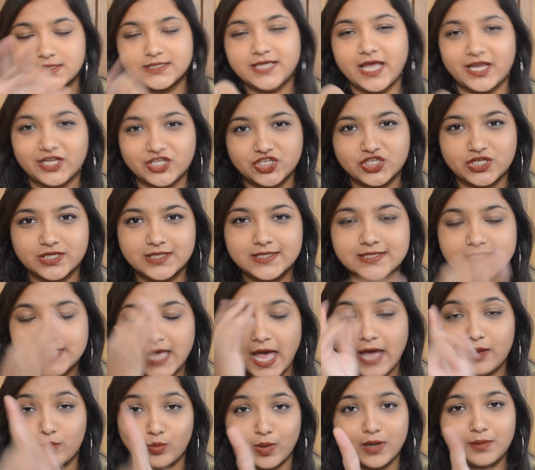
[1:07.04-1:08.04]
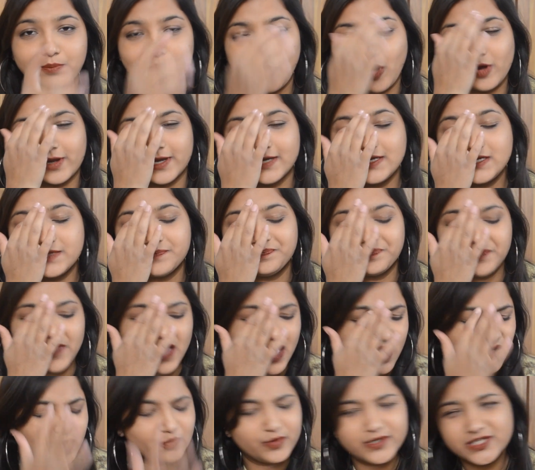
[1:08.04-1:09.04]
sections and 1 pocket,
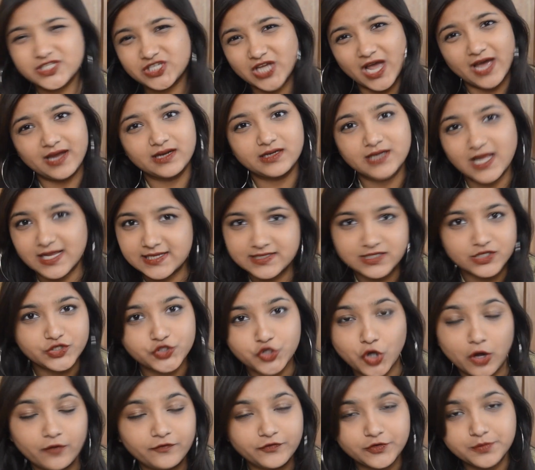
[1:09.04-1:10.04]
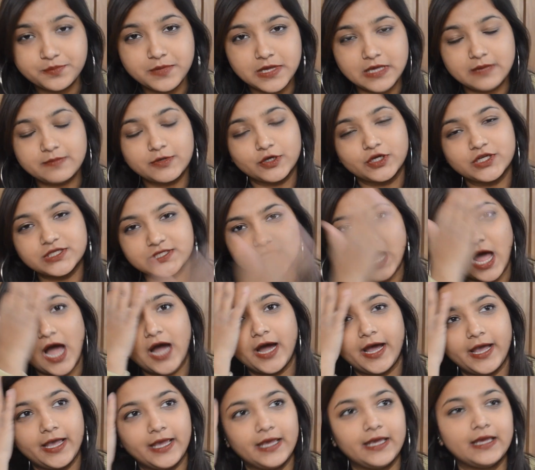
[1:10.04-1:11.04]
which does the job for me because
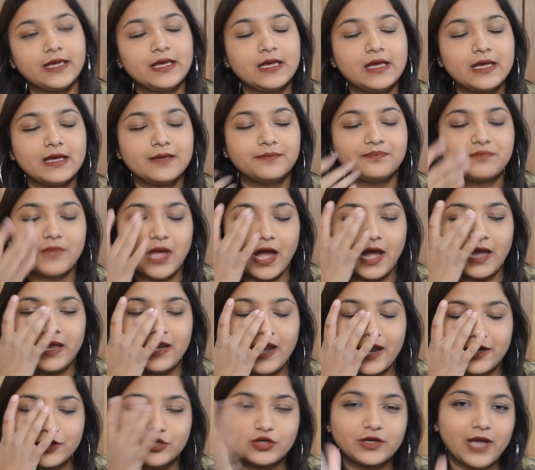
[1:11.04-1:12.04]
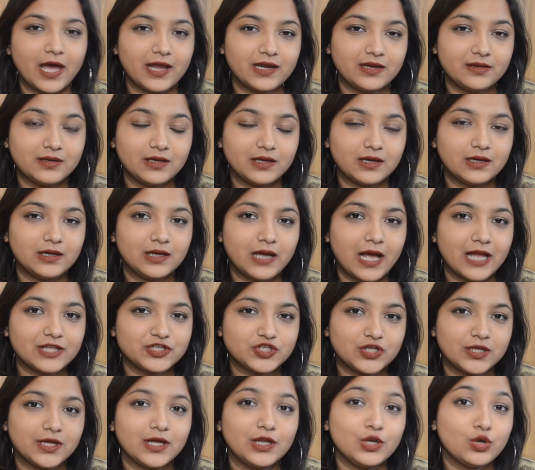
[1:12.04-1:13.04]
I like to carry
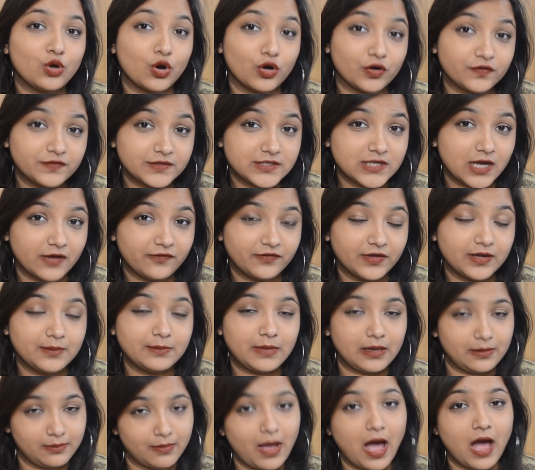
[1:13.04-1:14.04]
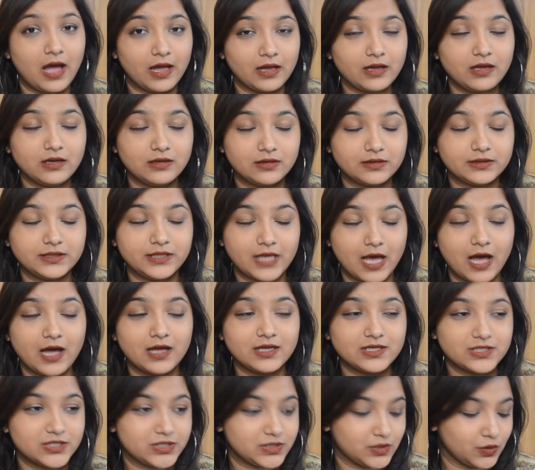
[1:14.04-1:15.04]
actually a lot of stuff in my bag,
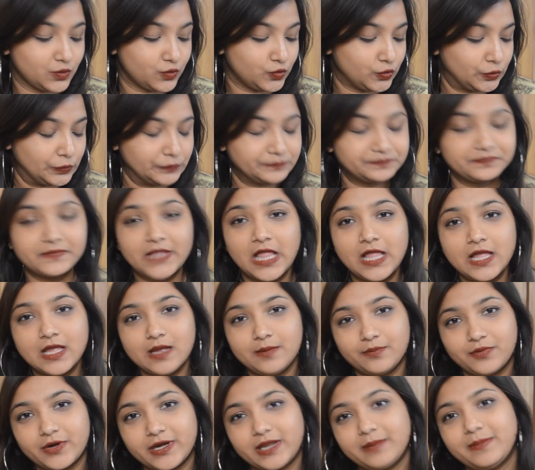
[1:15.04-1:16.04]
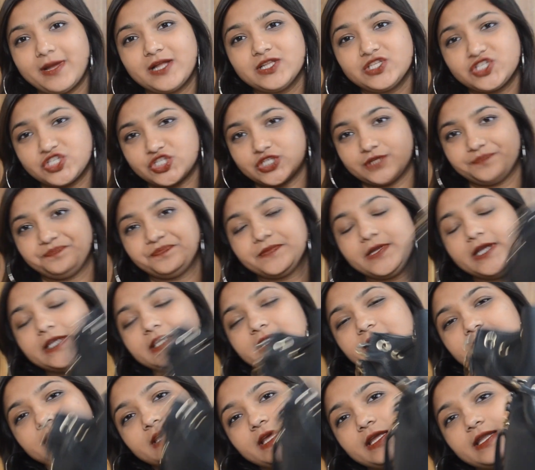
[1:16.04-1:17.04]
yeah. So pretty much
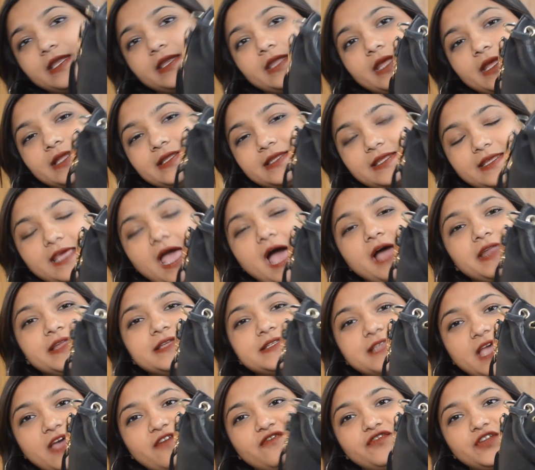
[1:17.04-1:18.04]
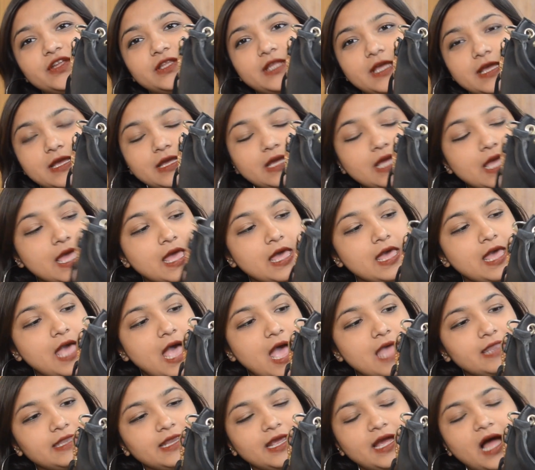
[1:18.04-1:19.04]
it carries everything.
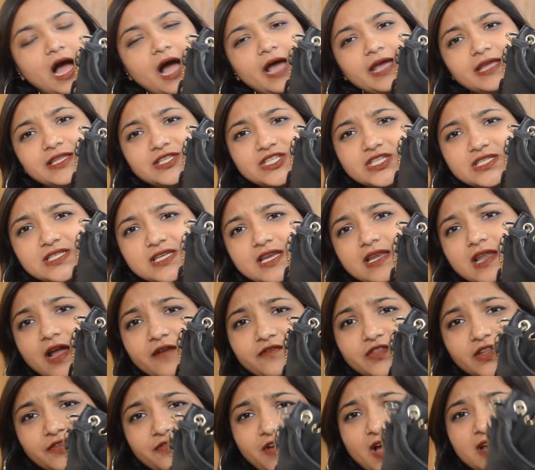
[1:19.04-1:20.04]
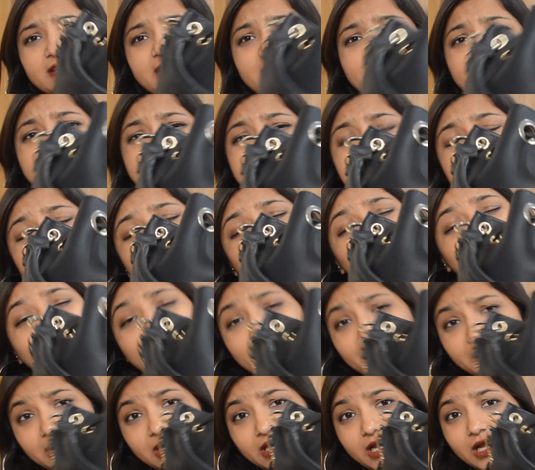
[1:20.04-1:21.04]
And I just love the fact that it is
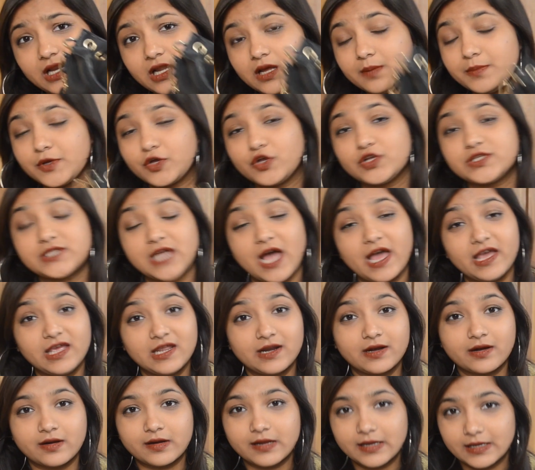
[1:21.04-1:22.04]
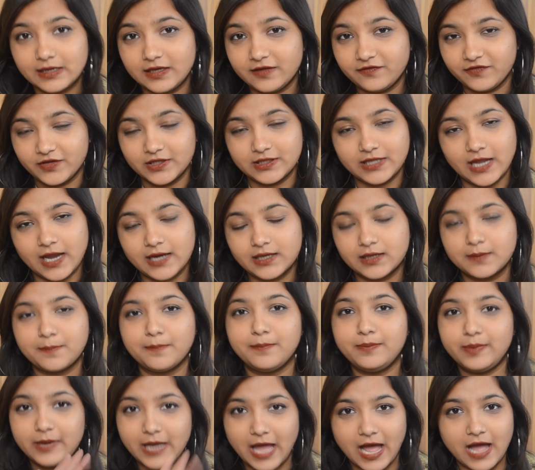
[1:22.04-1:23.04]
black in color because I really feel
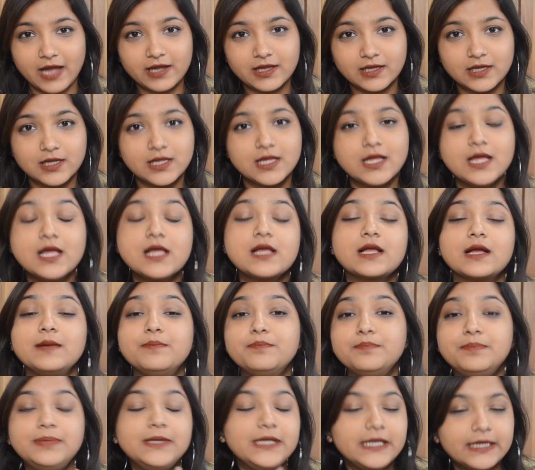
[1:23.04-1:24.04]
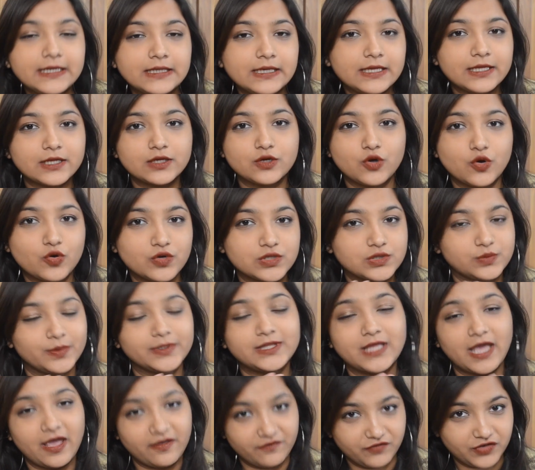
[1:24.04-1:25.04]
that black completely goes
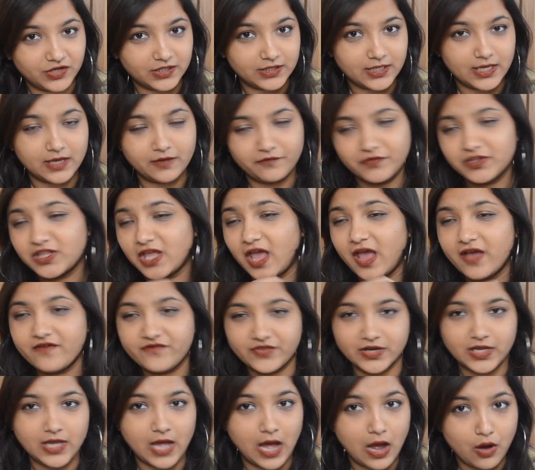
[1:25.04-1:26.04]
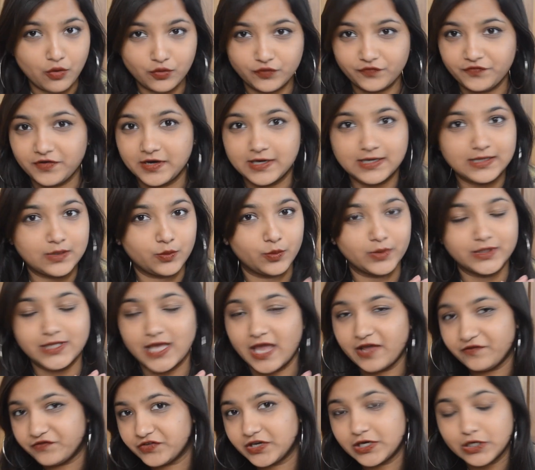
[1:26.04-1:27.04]
with everything, with every outfit, with
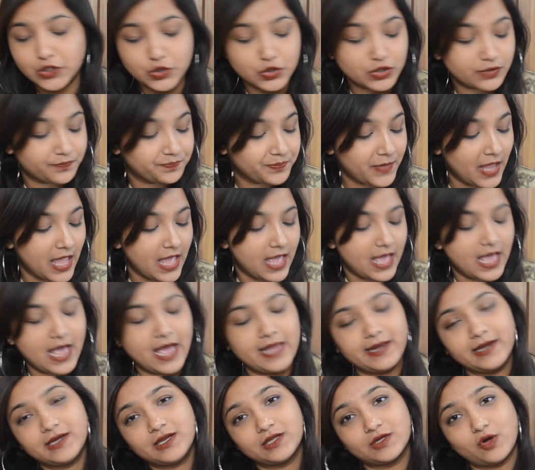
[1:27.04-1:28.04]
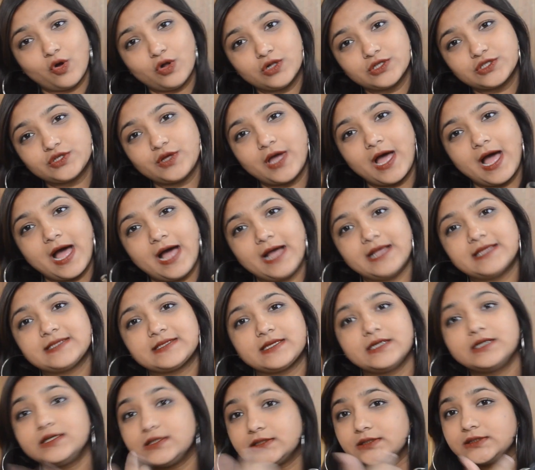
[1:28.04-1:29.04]
every look. And it also has
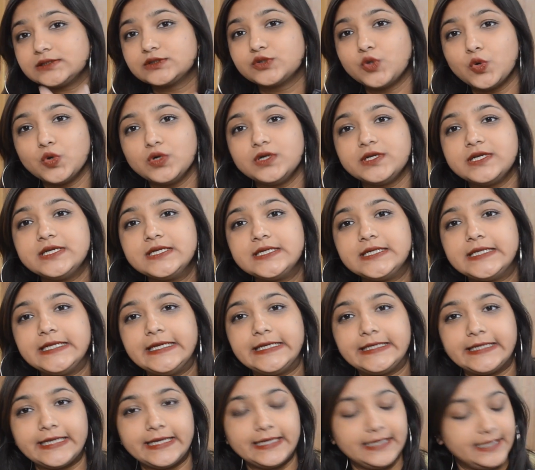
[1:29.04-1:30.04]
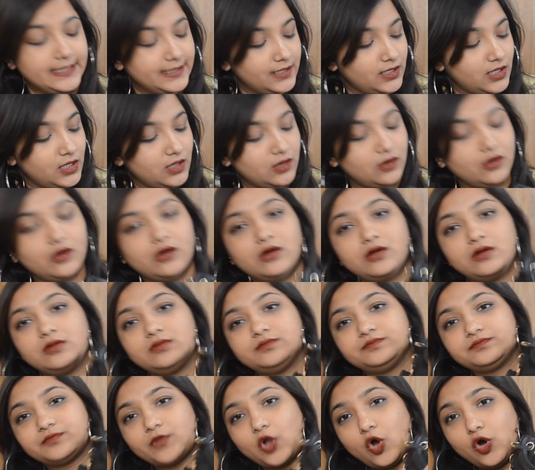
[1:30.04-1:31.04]
a golden detailing
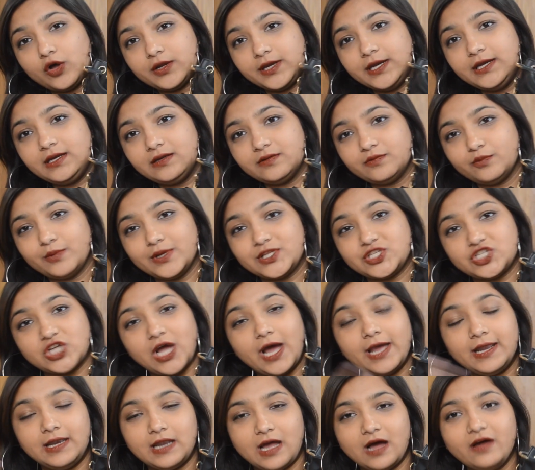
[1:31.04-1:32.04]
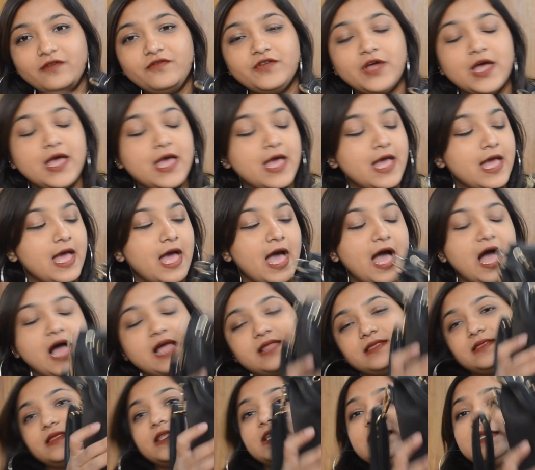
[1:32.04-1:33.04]
on it, which I love.
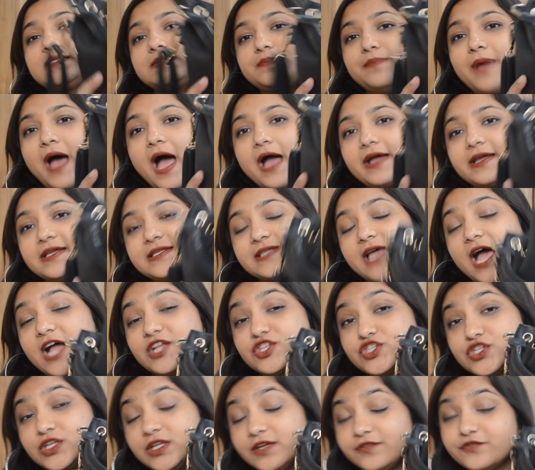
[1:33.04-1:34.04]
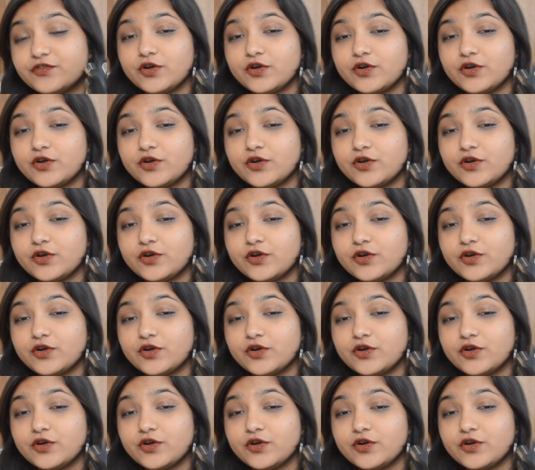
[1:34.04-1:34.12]
And this bag is actually